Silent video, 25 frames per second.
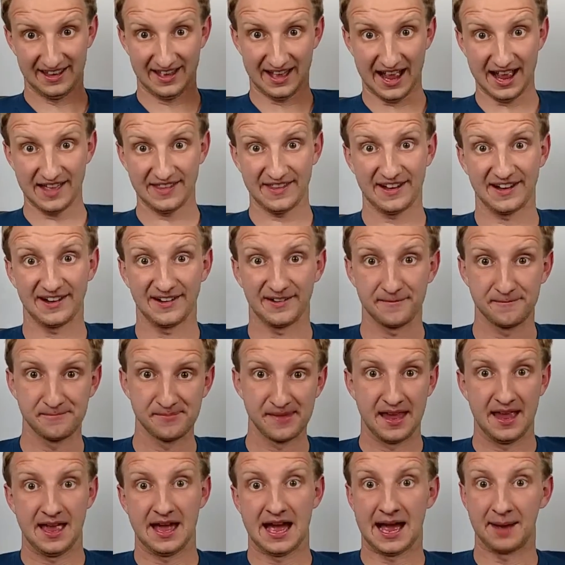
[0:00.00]
Hi there,
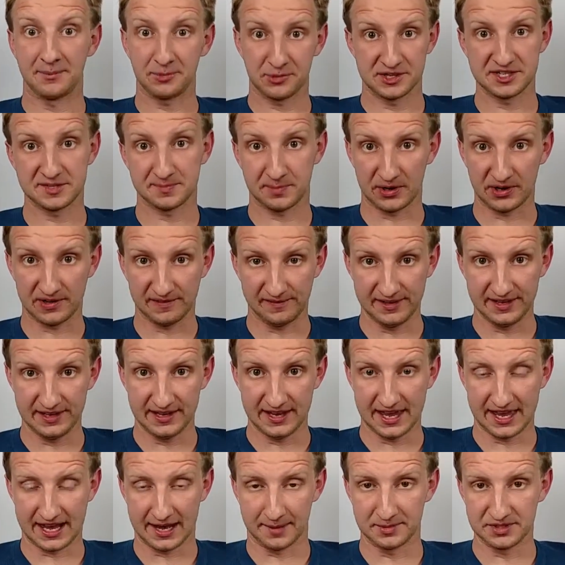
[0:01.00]
I'm Chris Berkeley
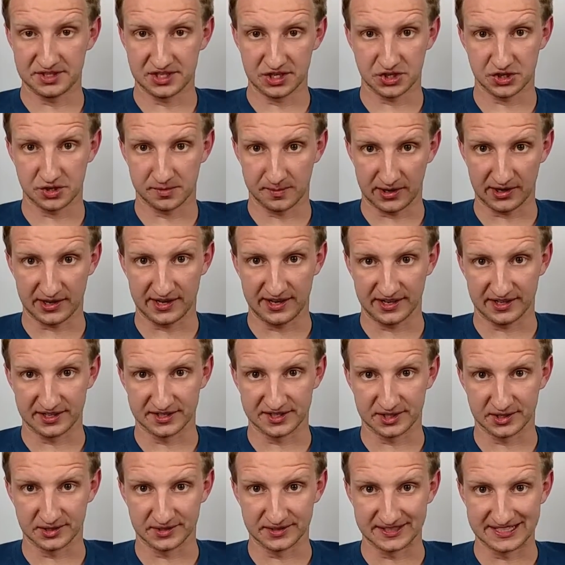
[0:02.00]
and I'm a digital marketing
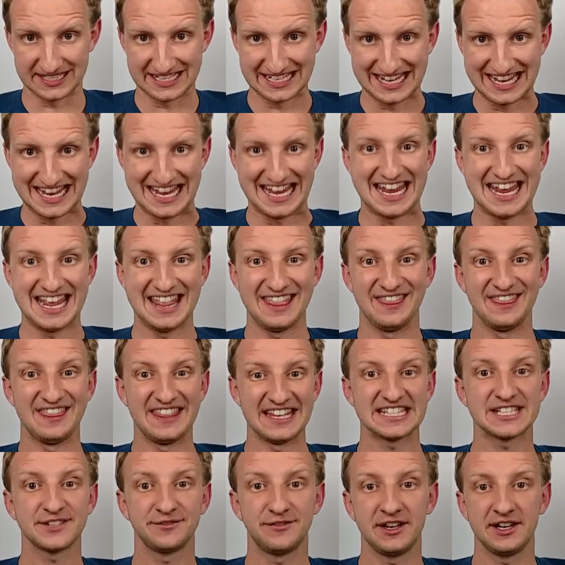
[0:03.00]
consultant. In
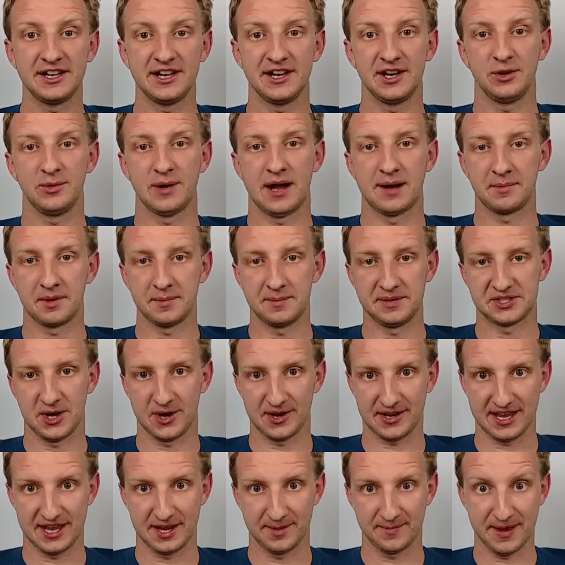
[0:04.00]
this video, I'm going to be
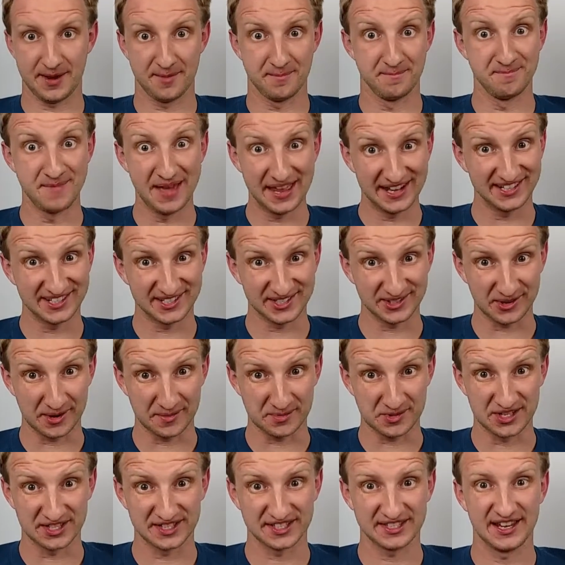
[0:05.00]
talking about meta
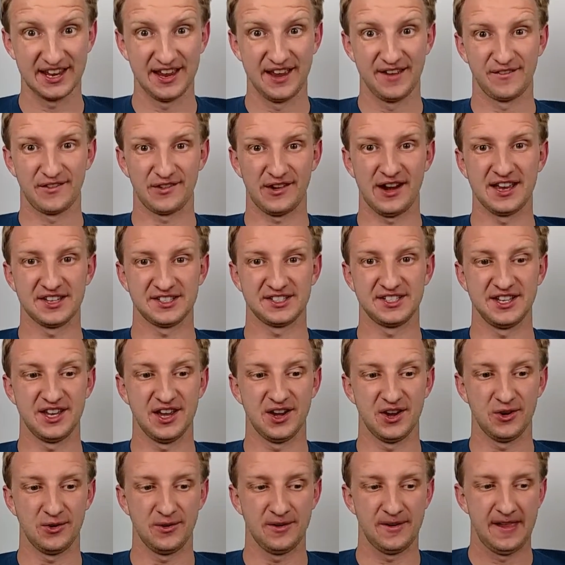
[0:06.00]
descriptions for
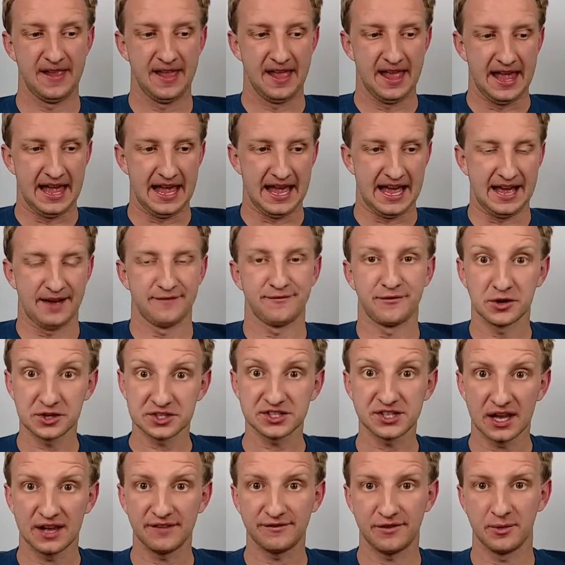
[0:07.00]
SEO.
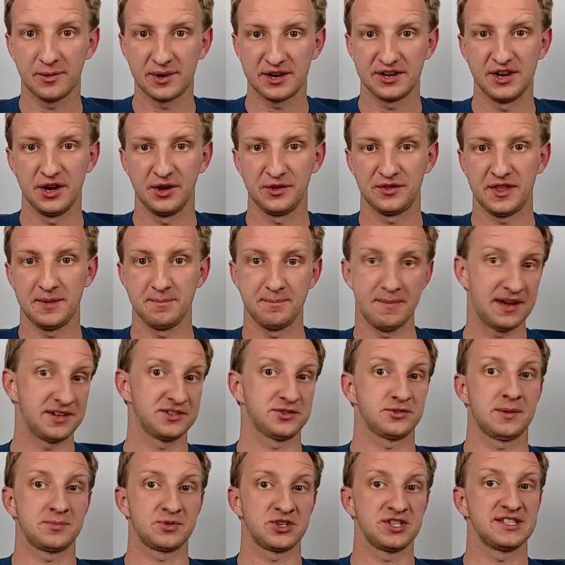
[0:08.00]
First off, I want to note that meta
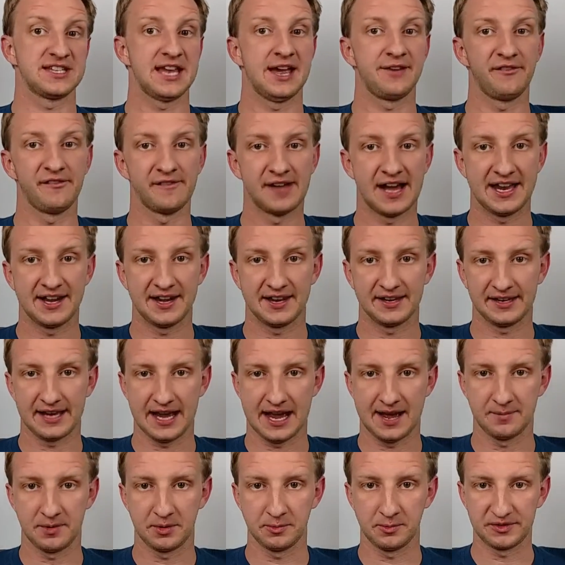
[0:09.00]
descriptions have a lot in
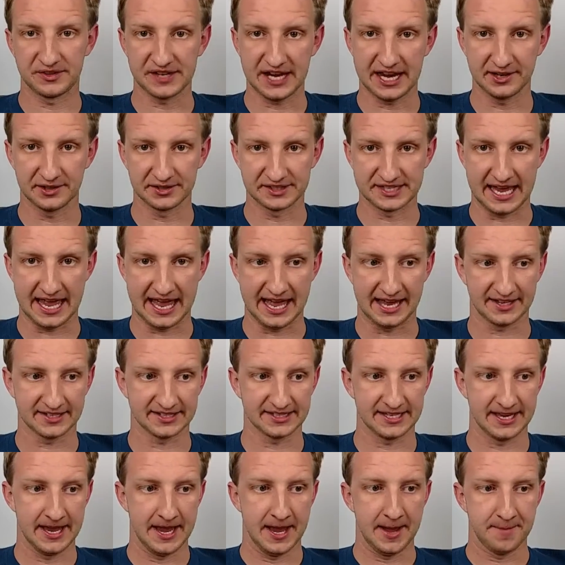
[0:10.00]
common with title
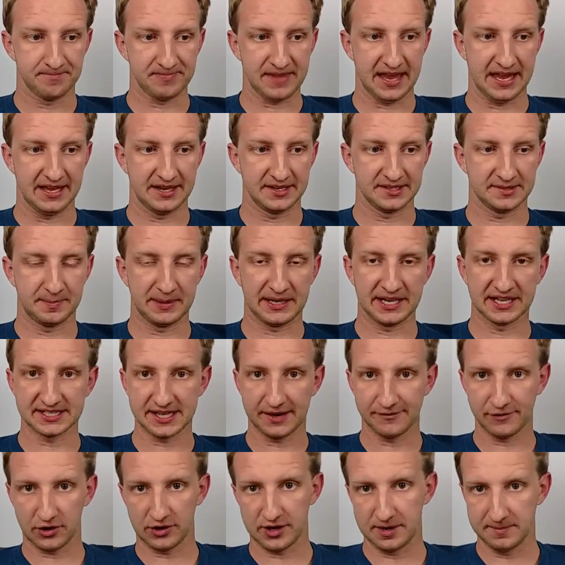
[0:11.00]
tags. And because
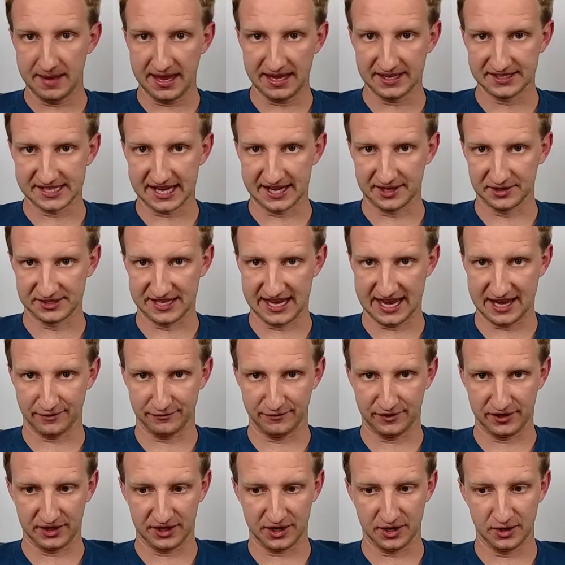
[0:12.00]
I've already made a title tag
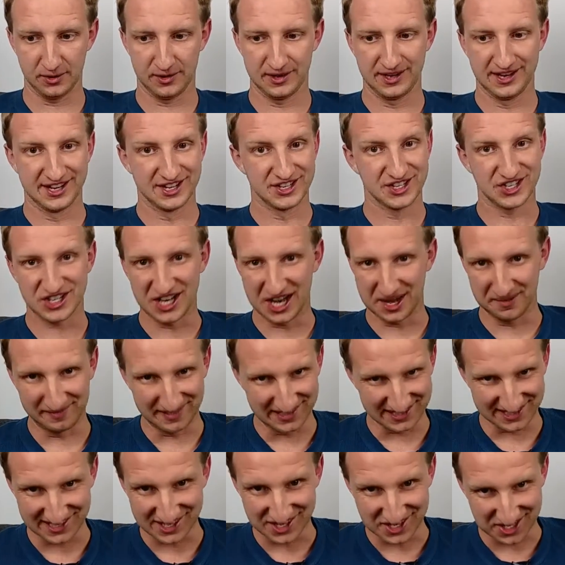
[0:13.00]
video,
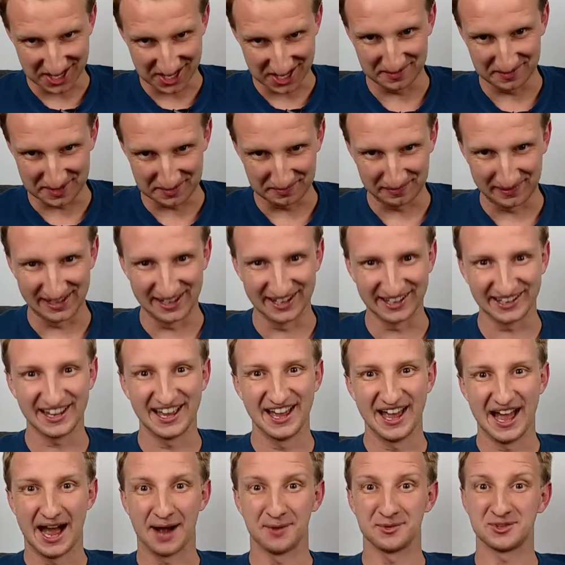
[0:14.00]
shameless plug,
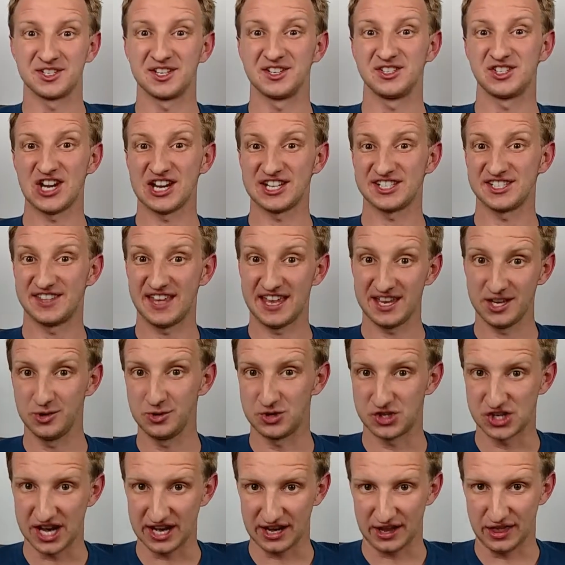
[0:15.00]
I would suggest that you
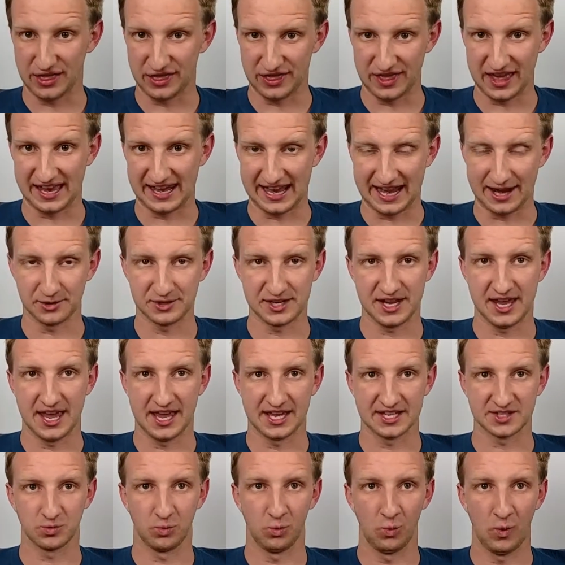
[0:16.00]
check that out
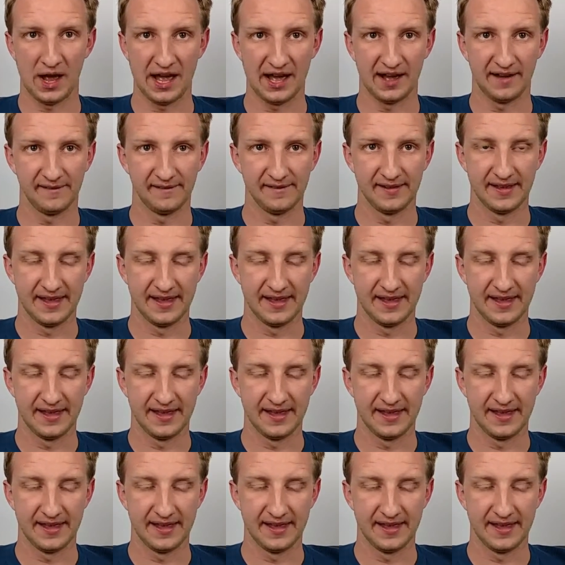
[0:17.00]
as well.